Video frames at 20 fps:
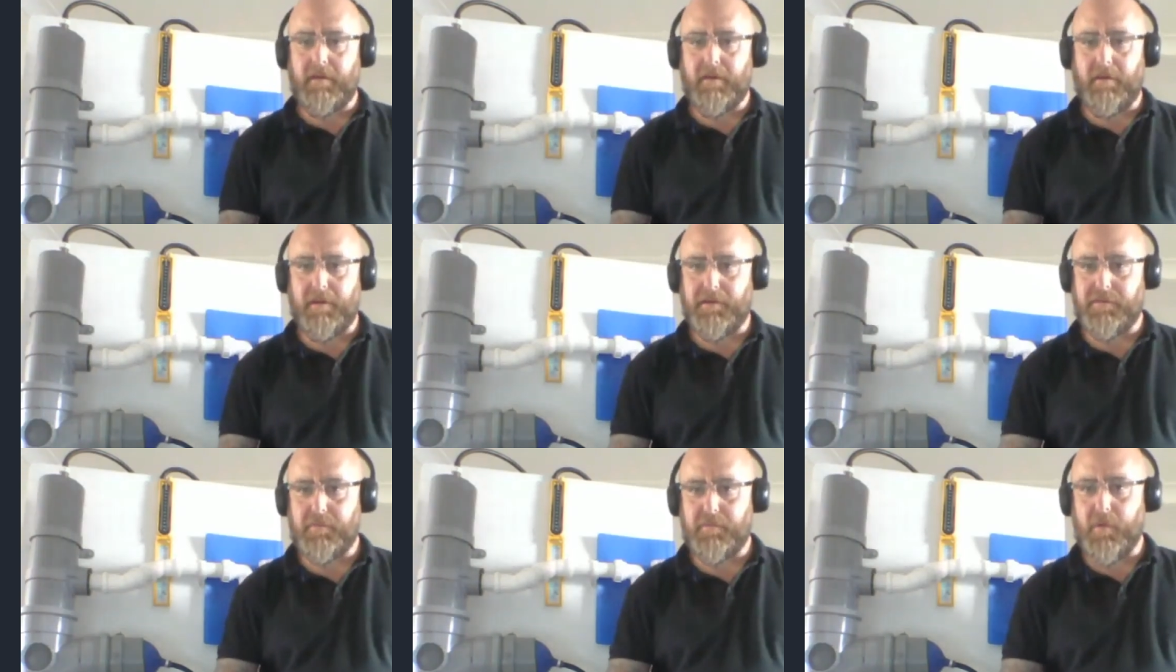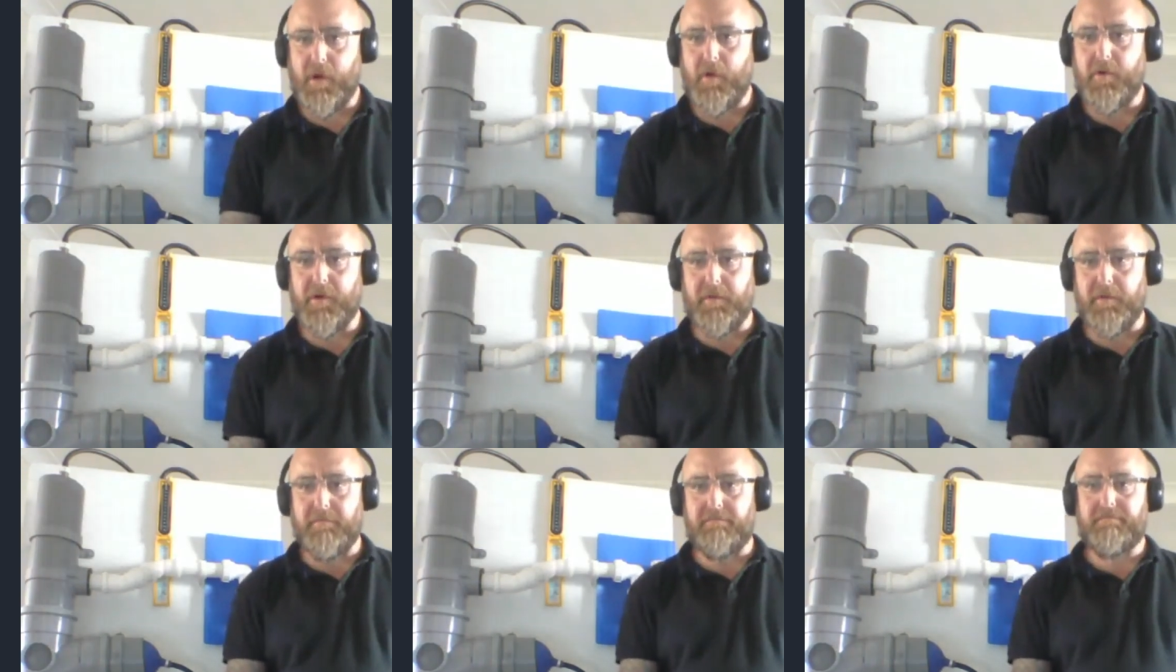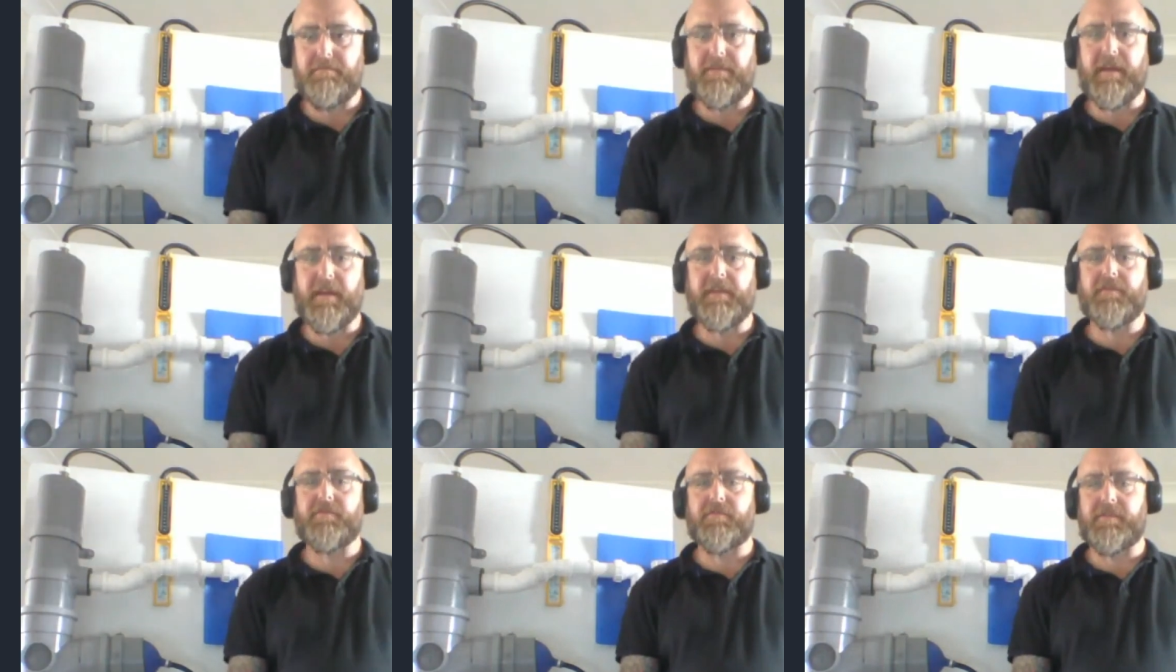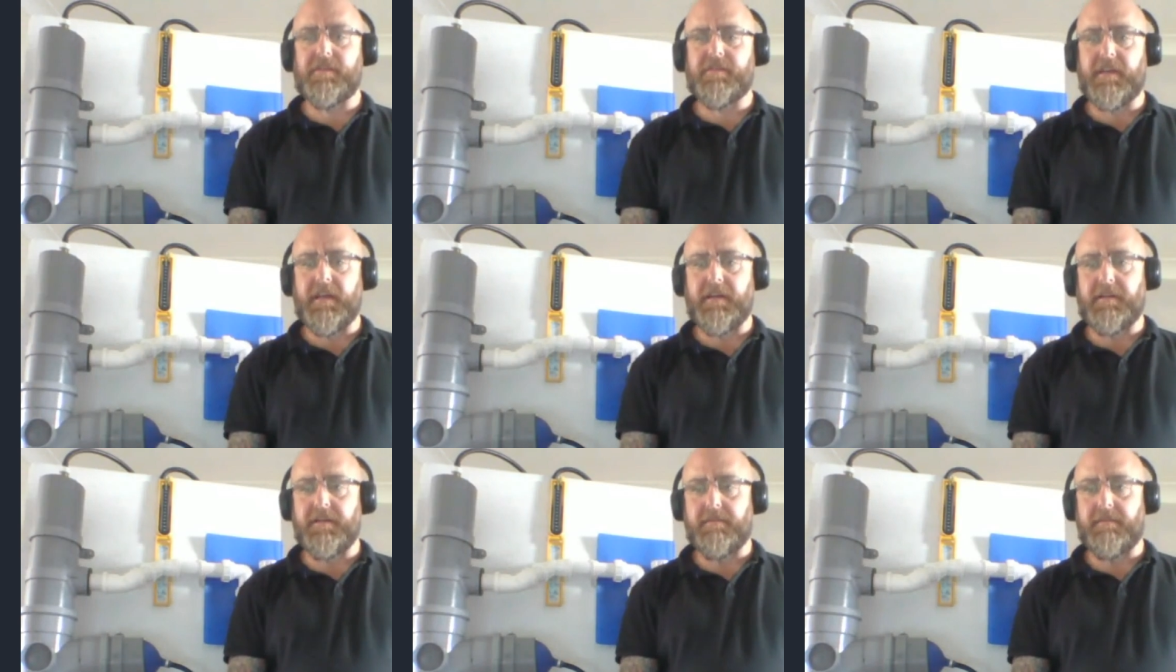Guys, welcome. Thanks for
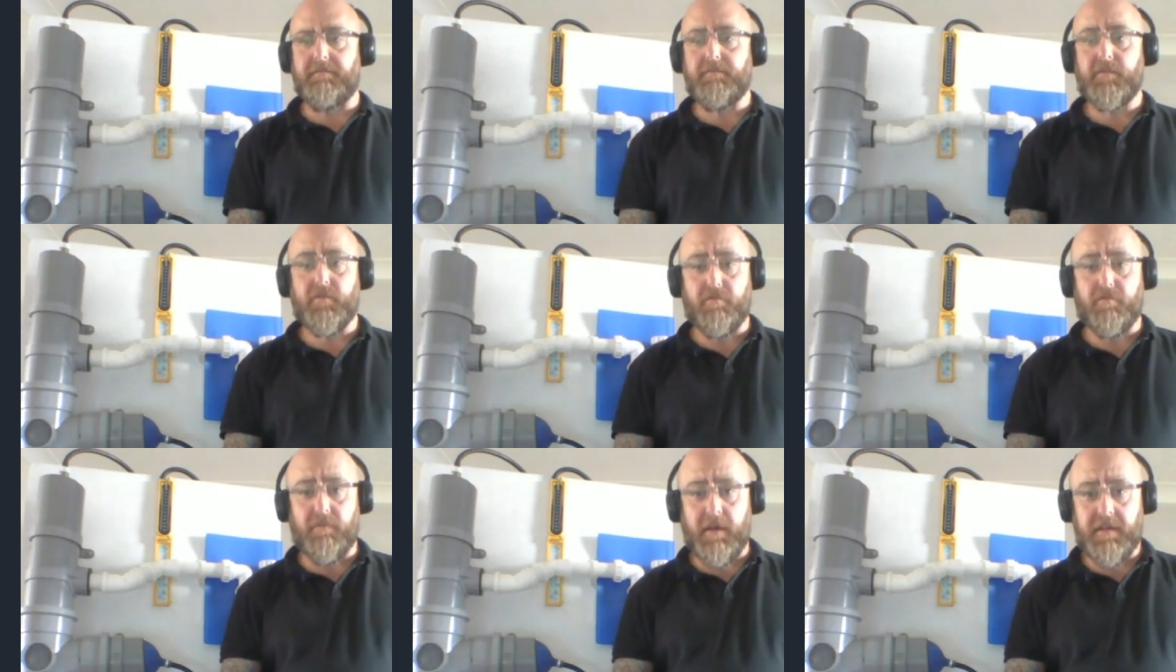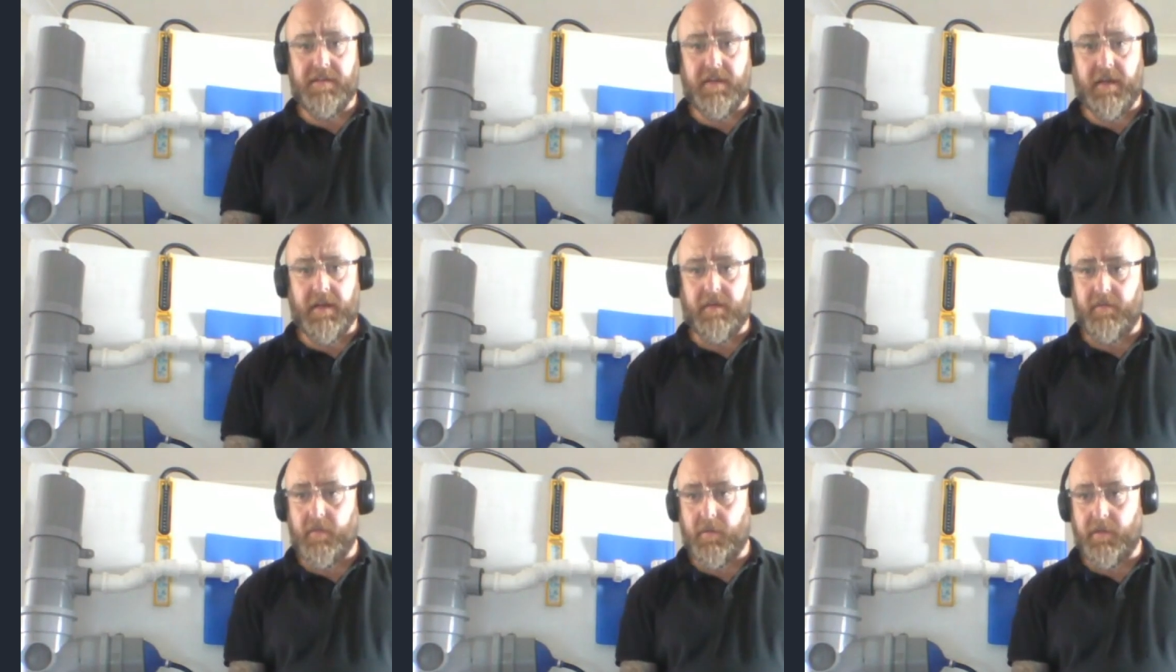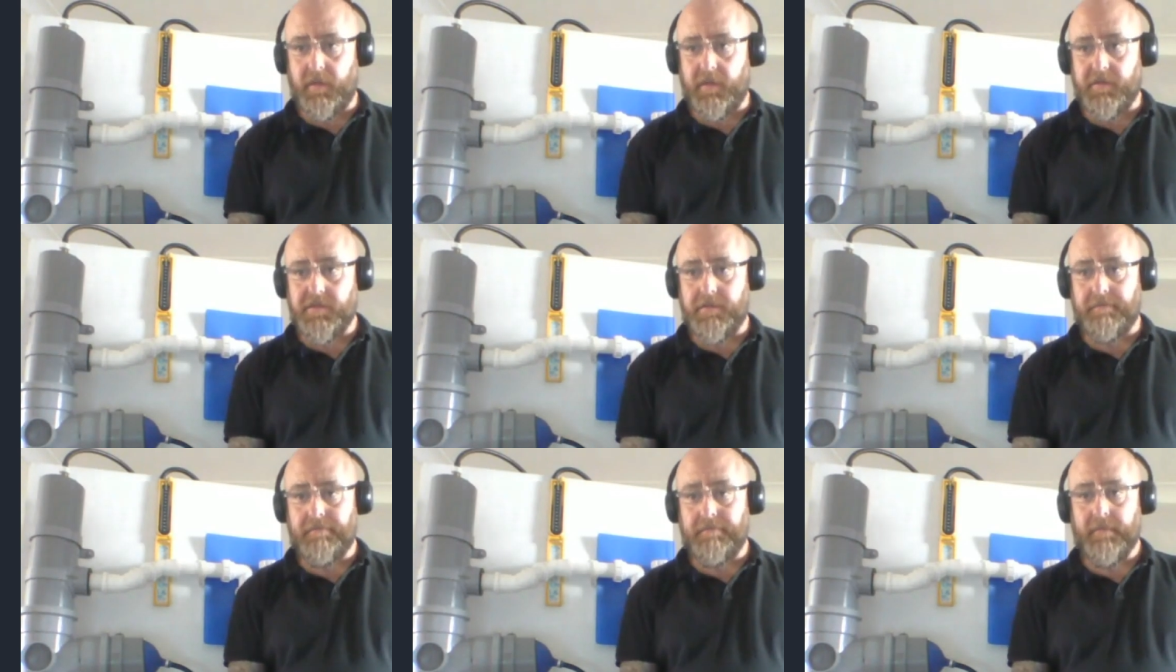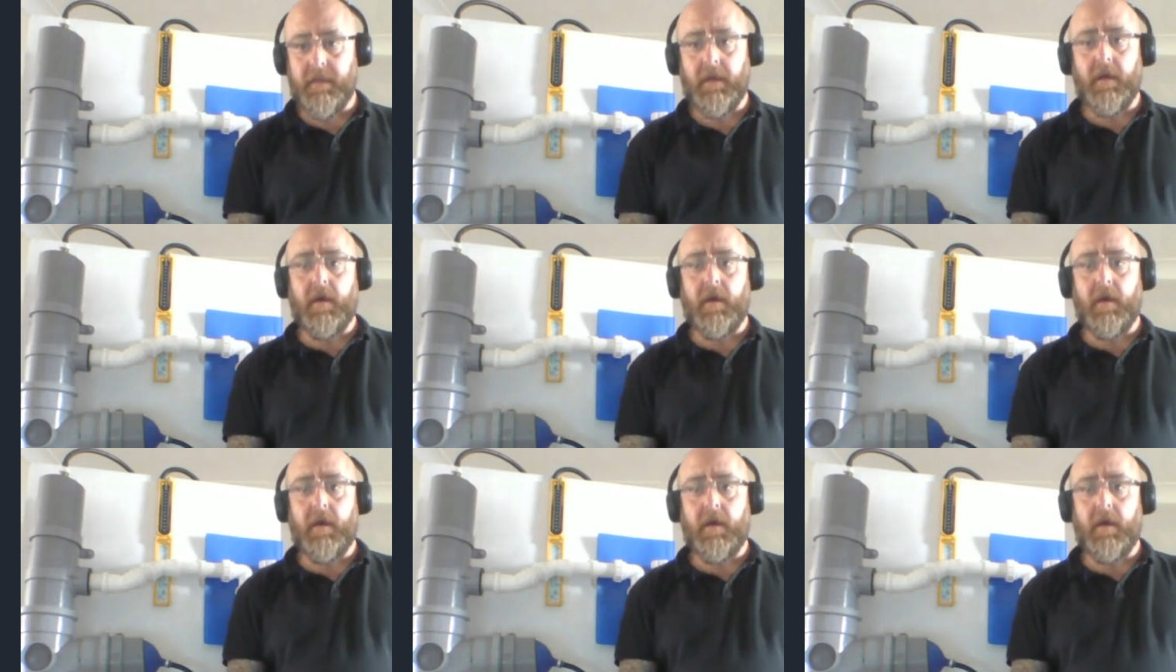attending. Great to have you with us.